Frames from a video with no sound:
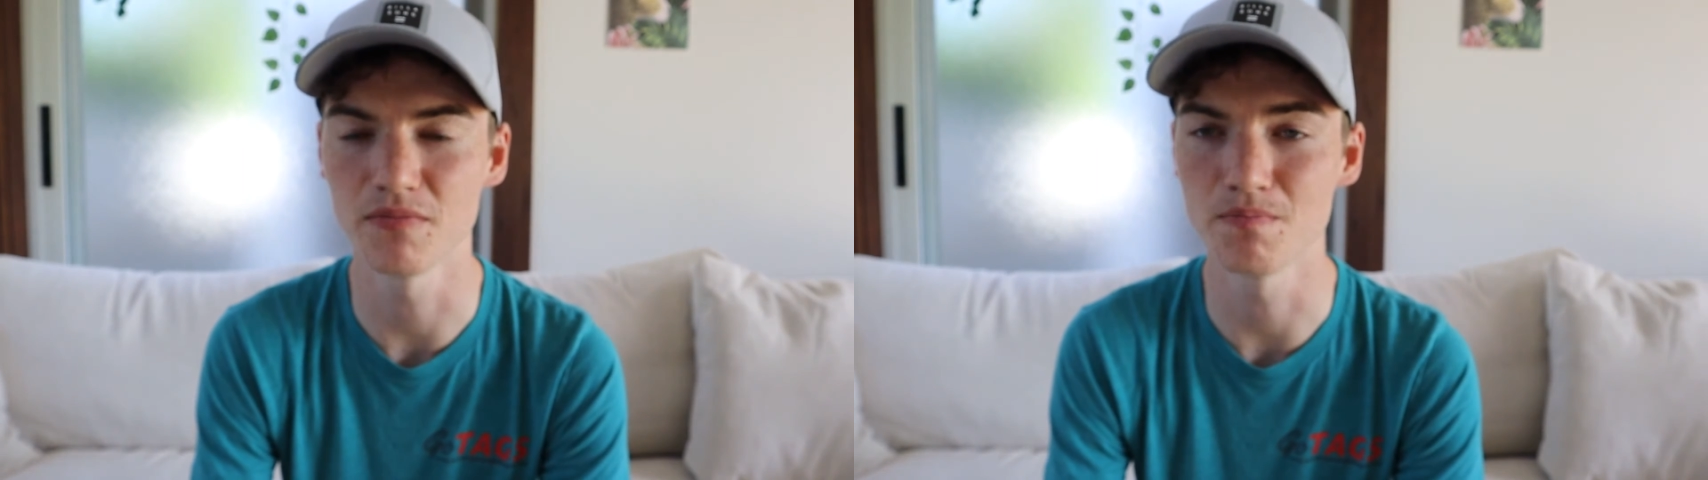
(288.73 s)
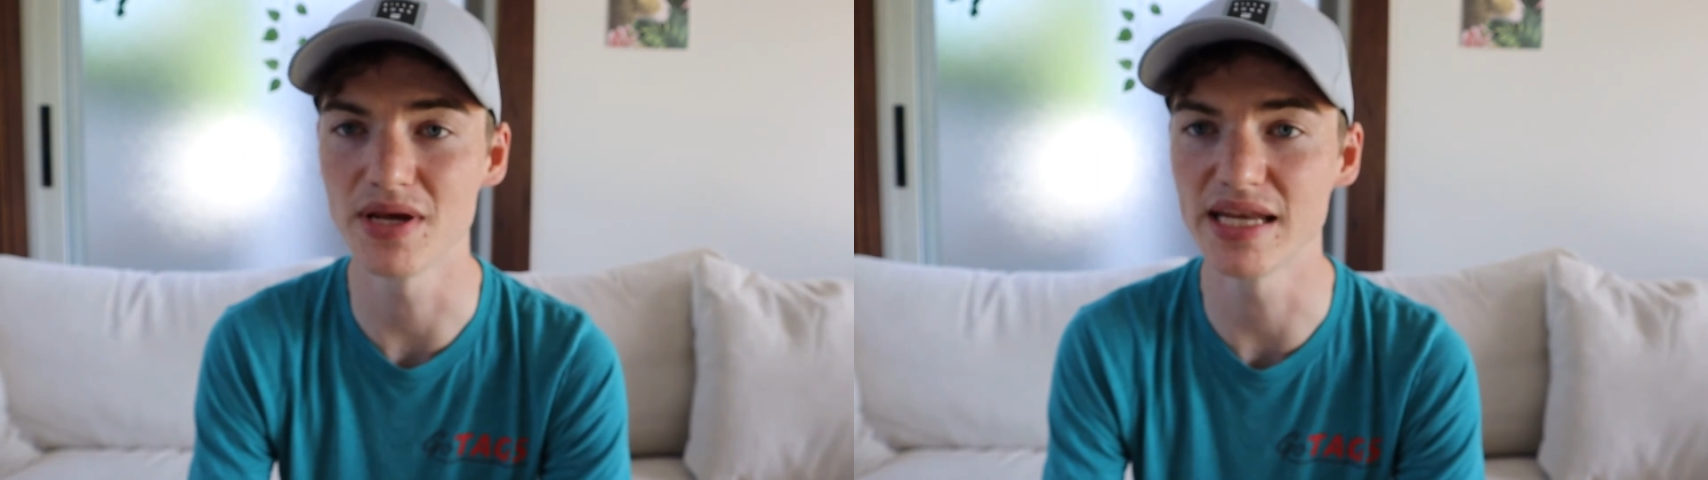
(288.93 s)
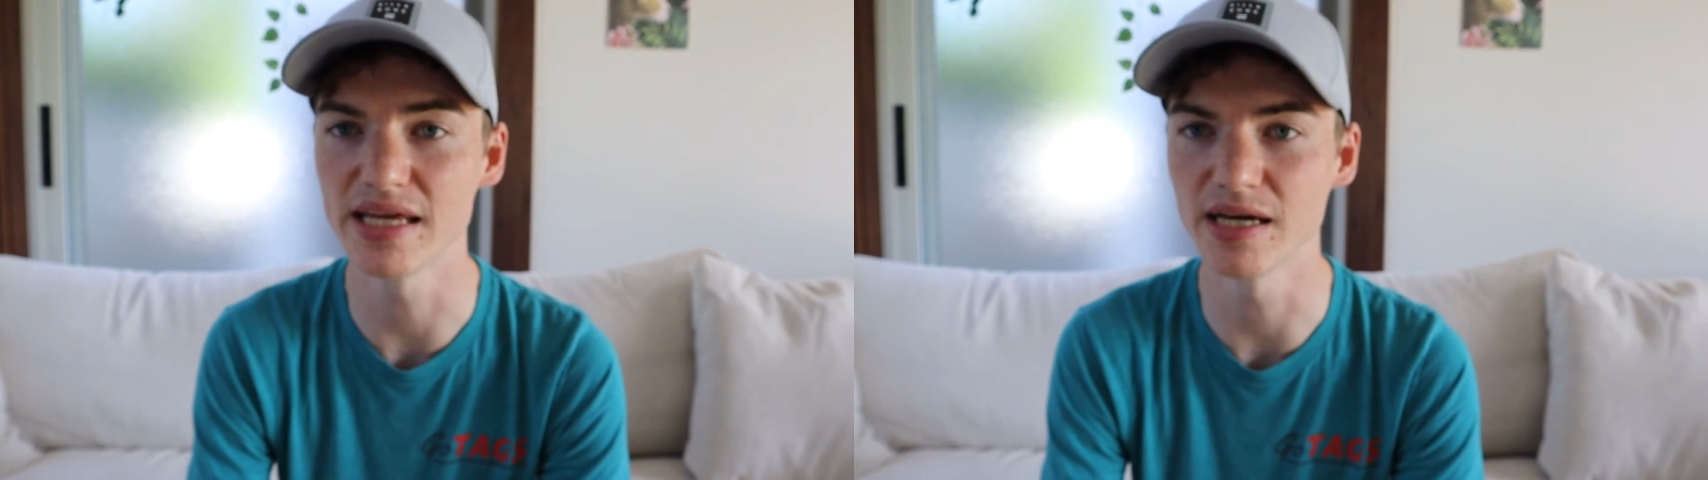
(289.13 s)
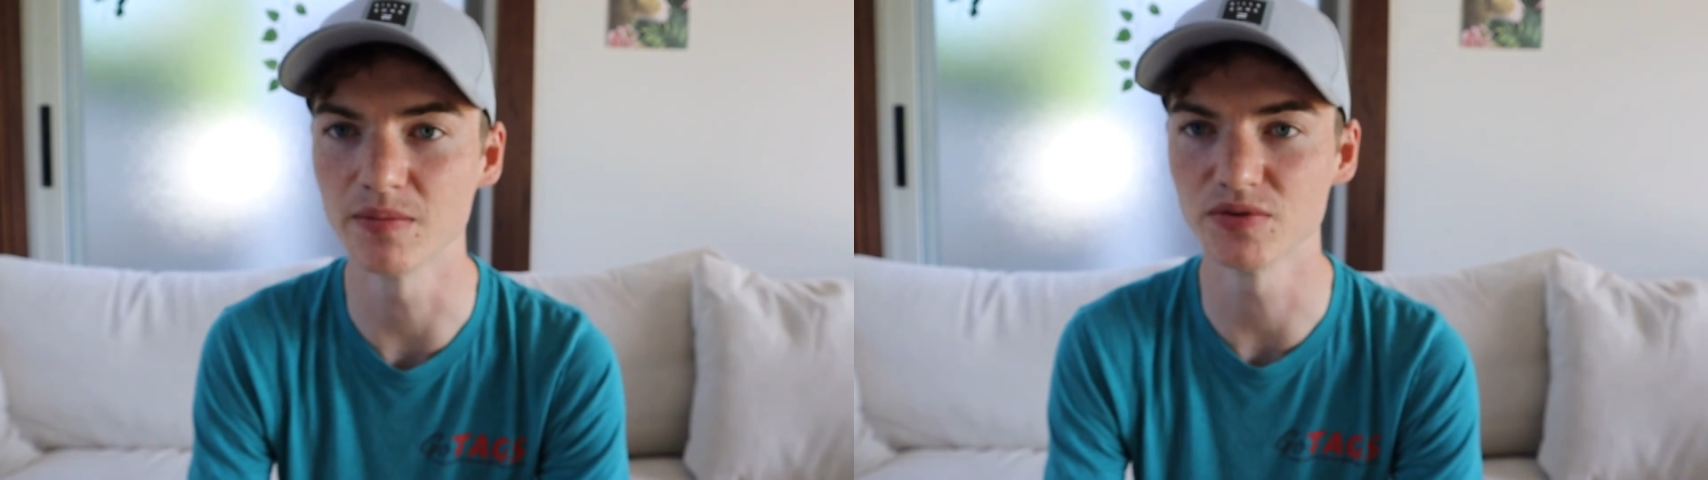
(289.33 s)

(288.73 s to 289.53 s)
medium,